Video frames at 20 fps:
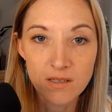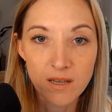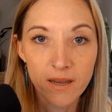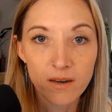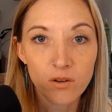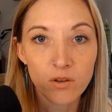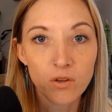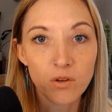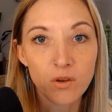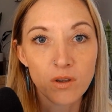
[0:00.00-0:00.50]
I
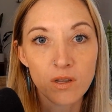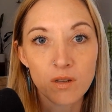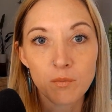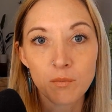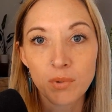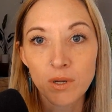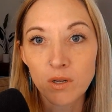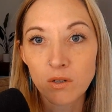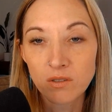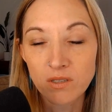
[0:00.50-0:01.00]
know you can
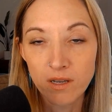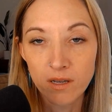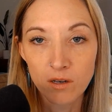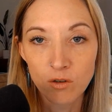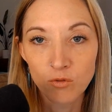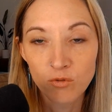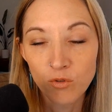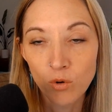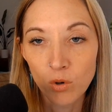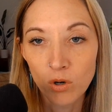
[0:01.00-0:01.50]
build in
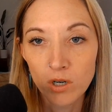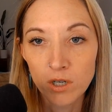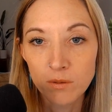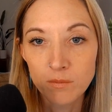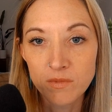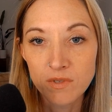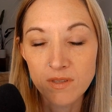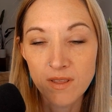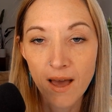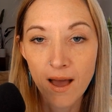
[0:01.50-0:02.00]

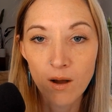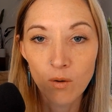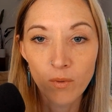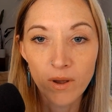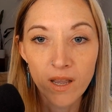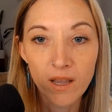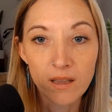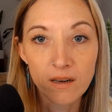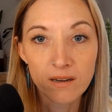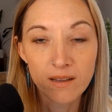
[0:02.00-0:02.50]
forms that
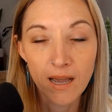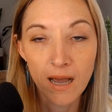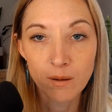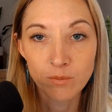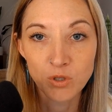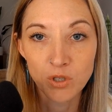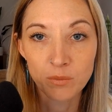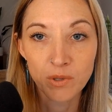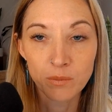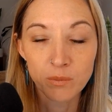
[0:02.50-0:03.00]
way and
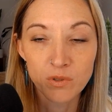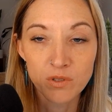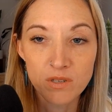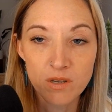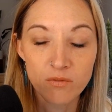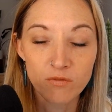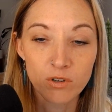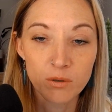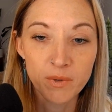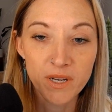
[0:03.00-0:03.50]
capture people's
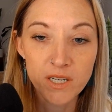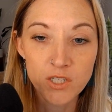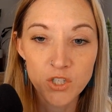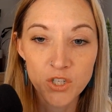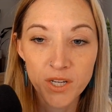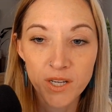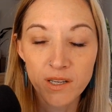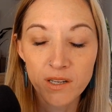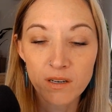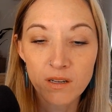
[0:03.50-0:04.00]

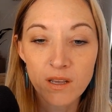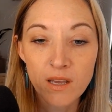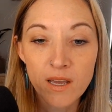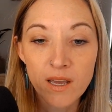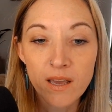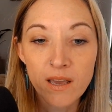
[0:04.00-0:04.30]
information.